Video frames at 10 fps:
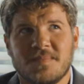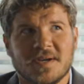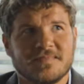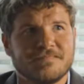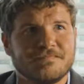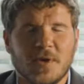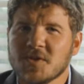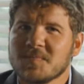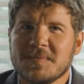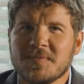but
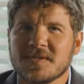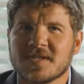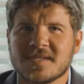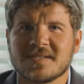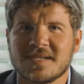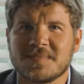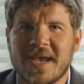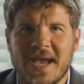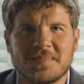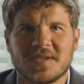most people just seemed
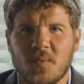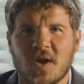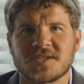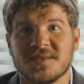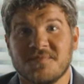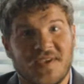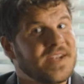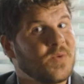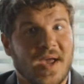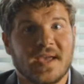happy to watch them
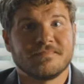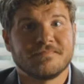fade away.